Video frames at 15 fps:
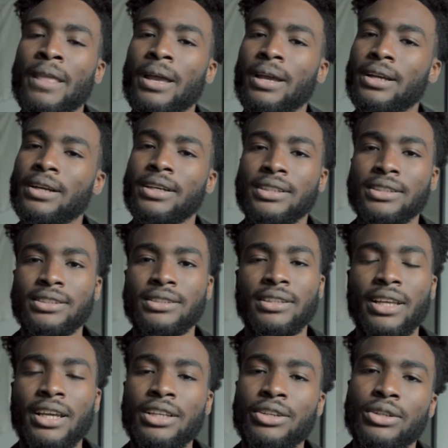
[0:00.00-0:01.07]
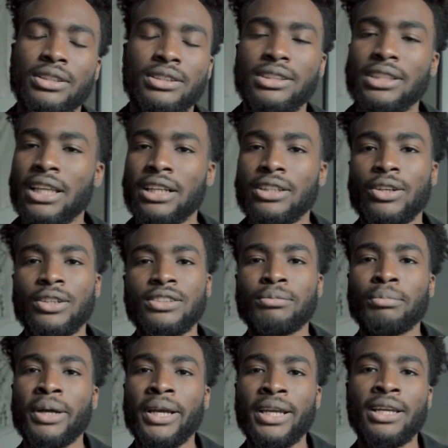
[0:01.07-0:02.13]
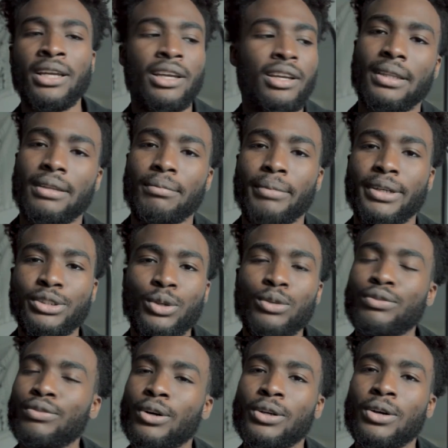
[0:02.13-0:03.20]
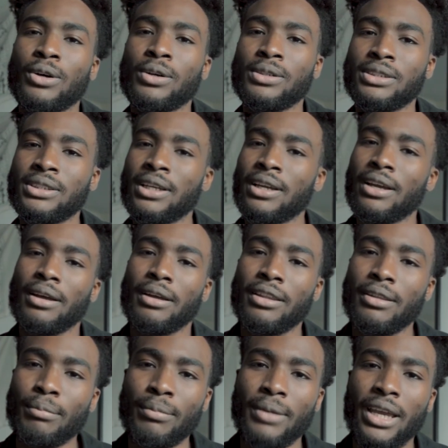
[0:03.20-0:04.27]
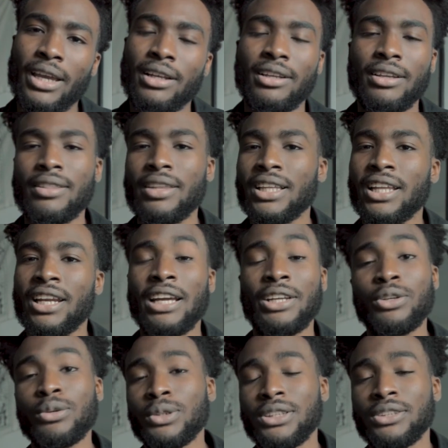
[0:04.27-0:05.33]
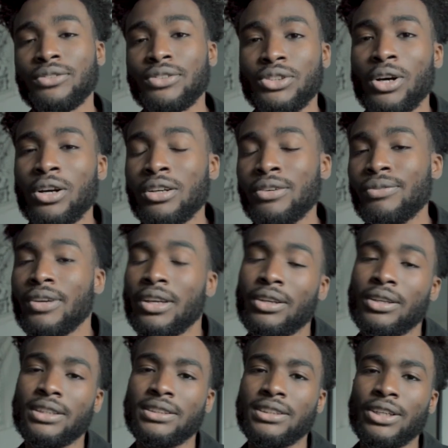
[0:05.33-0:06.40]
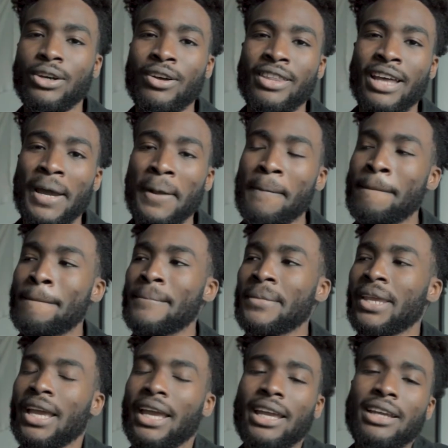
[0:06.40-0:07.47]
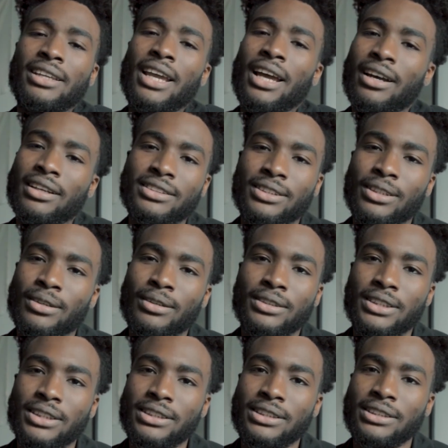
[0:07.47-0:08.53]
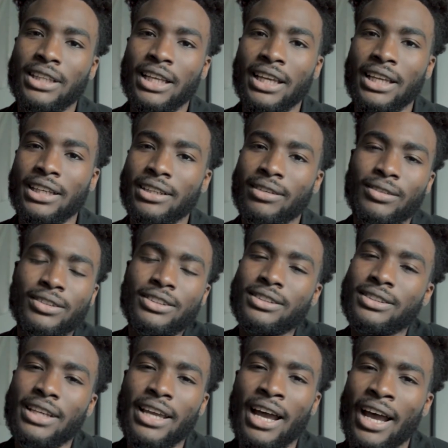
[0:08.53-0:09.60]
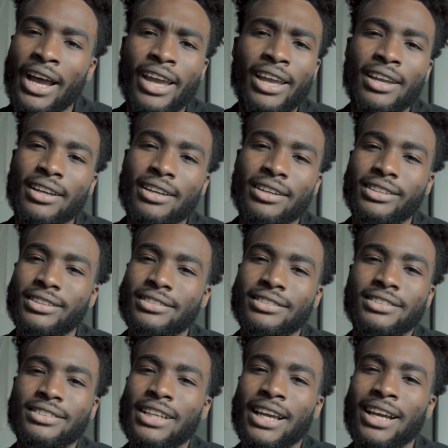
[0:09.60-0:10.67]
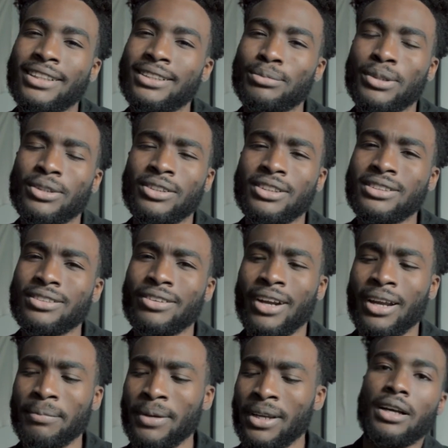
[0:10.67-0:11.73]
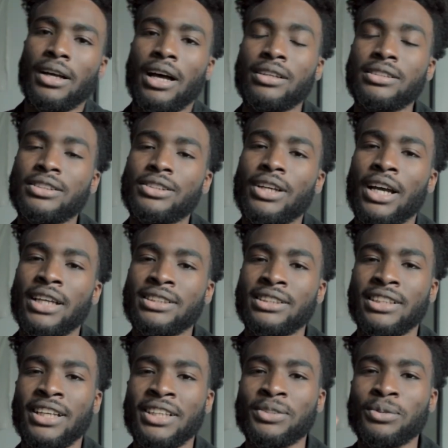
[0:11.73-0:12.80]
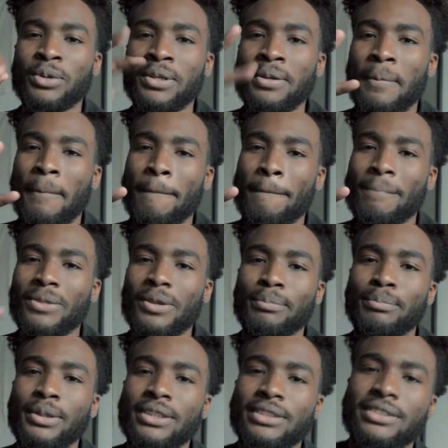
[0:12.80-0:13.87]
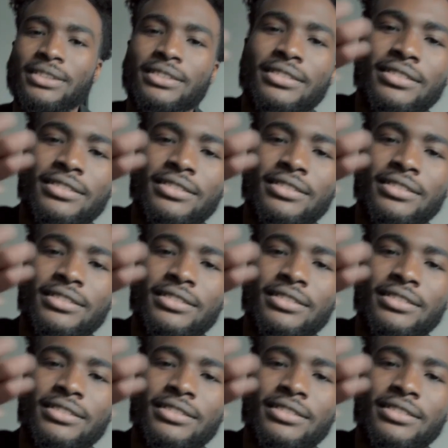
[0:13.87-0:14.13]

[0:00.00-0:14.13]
because then you can see like lots of my drone photos, the main thing that I do, which is photography. You can see all that. And yeah, so just say hi. Just say hi to me on Instagram. I'll see you guys in the next one. Peace.